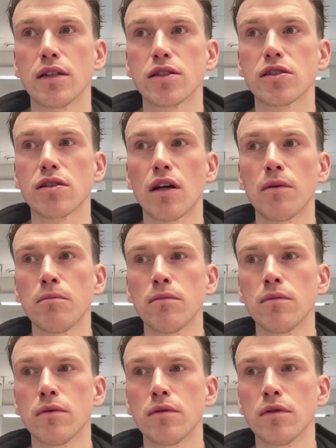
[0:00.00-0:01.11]

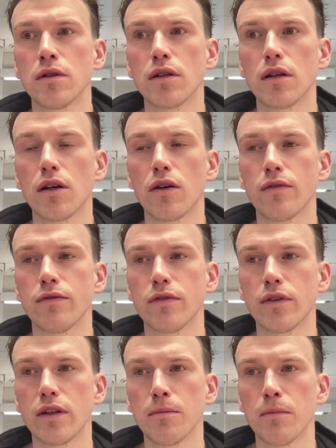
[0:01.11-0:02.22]
some of
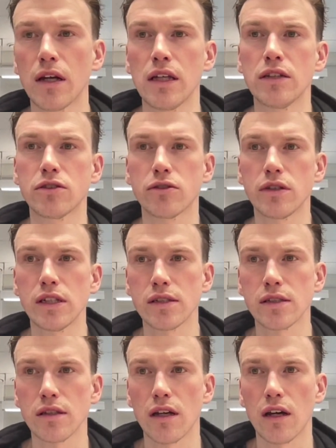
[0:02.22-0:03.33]
my
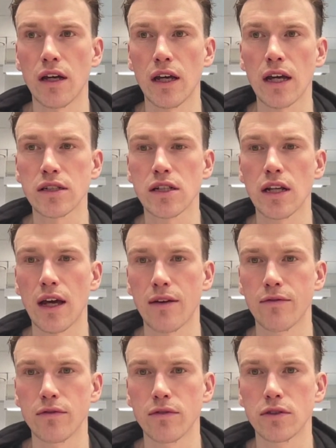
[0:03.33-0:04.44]
injuries I actually
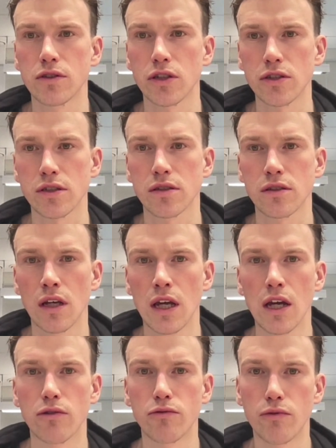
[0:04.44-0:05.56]
have just
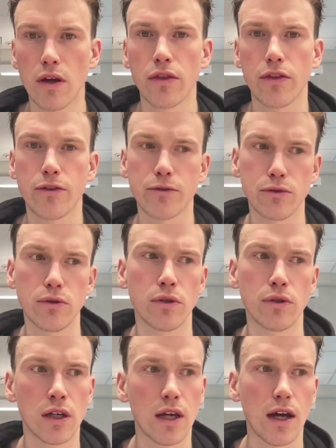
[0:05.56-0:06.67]
run through.
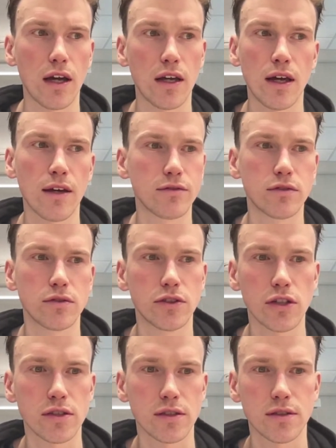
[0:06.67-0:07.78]
I have
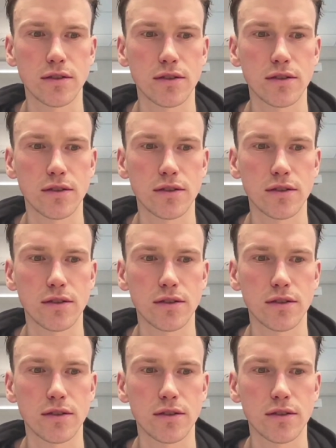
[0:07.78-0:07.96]
just